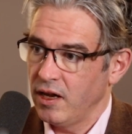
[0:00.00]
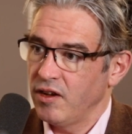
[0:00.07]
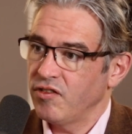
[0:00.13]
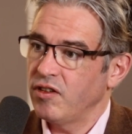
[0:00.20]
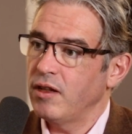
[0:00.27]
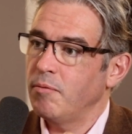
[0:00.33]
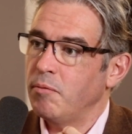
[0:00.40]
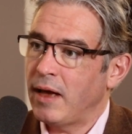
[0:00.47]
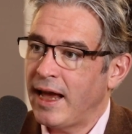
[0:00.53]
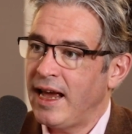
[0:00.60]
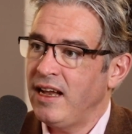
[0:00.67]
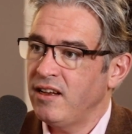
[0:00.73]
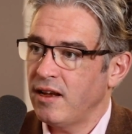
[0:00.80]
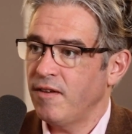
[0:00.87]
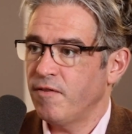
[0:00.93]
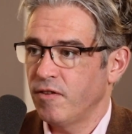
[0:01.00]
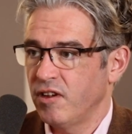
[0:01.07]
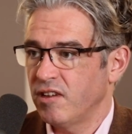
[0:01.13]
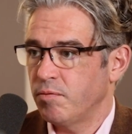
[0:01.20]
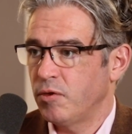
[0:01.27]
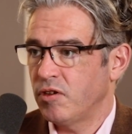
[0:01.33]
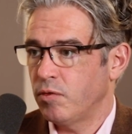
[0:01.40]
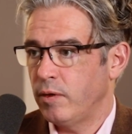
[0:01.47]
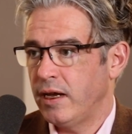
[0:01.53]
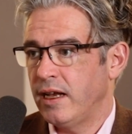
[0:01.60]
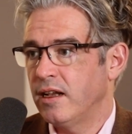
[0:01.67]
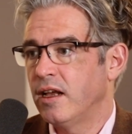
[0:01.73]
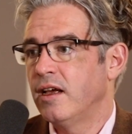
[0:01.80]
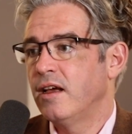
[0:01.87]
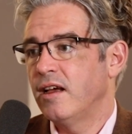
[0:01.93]
So the main difference
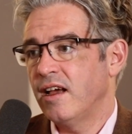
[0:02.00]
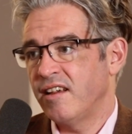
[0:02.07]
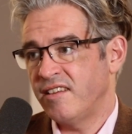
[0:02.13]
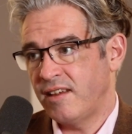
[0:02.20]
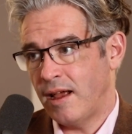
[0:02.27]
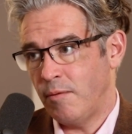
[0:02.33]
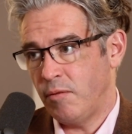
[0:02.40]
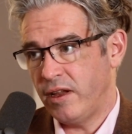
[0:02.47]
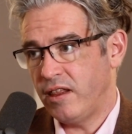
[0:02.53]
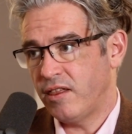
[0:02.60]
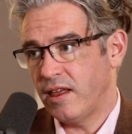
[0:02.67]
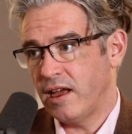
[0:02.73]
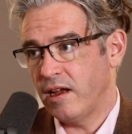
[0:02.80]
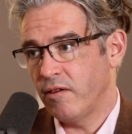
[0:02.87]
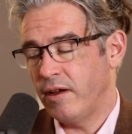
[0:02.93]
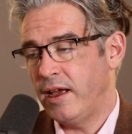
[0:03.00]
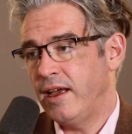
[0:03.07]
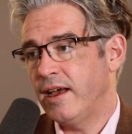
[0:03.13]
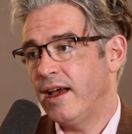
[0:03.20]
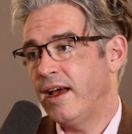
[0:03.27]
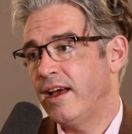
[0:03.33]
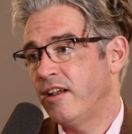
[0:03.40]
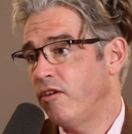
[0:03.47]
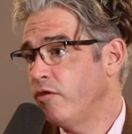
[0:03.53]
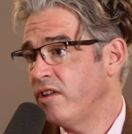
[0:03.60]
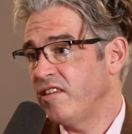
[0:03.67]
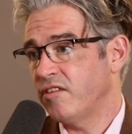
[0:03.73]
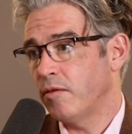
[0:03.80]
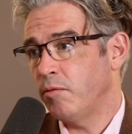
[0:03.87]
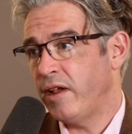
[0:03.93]
between yeah. assembly theory and all
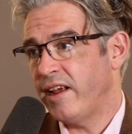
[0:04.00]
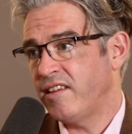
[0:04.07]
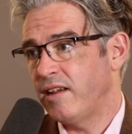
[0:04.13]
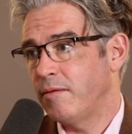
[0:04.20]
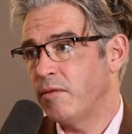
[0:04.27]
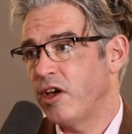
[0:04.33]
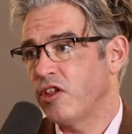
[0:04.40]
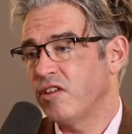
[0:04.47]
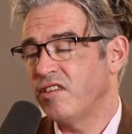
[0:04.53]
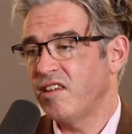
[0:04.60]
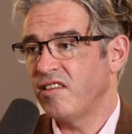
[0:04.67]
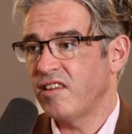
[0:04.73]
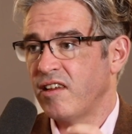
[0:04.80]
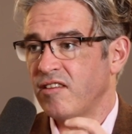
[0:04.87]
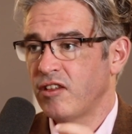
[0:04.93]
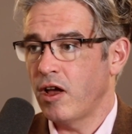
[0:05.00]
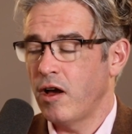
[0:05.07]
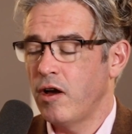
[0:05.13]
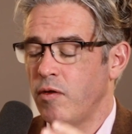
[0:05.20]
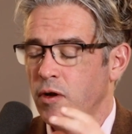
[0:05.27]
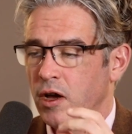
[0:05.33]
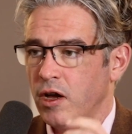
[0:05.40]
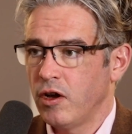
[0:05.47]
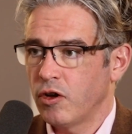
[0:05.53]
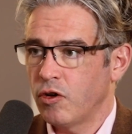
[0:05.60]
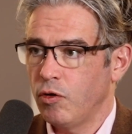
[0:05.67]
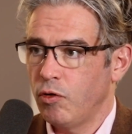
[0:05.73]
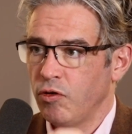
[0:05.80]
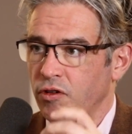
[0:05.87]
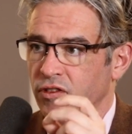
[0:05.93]
these complexity measures is there's no
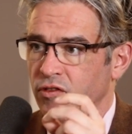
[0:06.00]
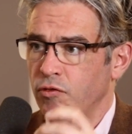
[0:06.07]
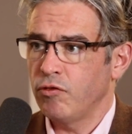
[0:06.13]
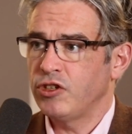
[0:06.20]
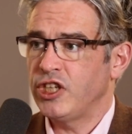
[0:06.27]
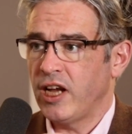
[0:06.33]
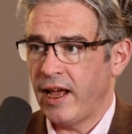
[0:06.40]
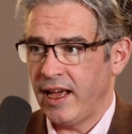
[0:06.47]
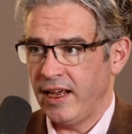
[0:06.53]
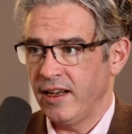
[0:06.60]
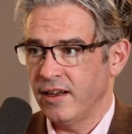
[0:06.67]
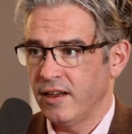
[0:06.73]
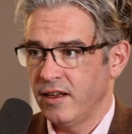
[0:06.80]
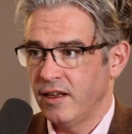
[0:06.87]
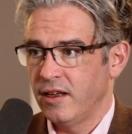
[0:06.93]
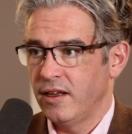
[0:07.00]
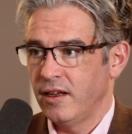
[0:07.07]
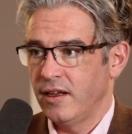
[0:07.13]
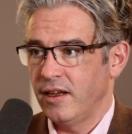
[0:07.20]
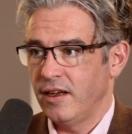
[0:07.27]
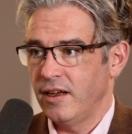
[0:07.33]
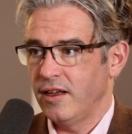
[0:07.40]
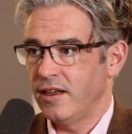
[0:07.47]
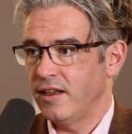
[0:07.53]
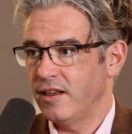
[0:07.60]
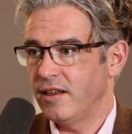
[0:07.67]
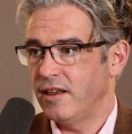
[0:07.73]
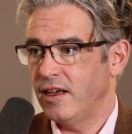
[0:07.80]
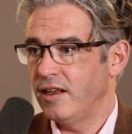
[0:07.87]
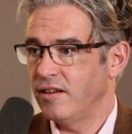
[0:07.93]
causal chain. Yeah.
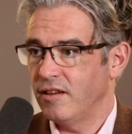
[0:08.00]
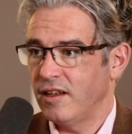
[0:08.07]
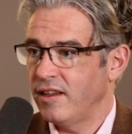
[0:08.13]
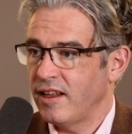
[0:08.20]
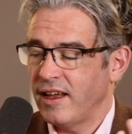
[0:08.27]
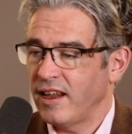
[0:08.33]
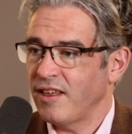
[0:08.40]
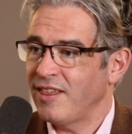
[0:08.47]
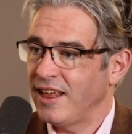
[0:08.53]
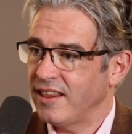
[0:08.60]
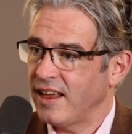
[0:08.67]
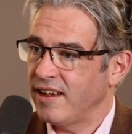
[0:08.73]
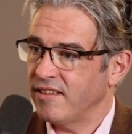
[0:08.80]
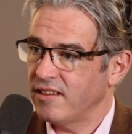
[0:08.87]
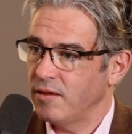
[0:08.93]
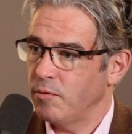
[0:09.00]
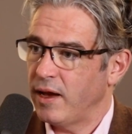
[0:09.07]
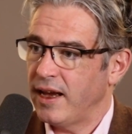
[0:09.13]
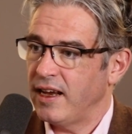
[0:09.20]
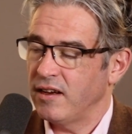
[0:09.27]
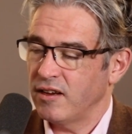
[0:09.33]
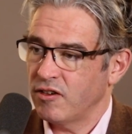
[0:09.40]
In, and, and, I think that's the main.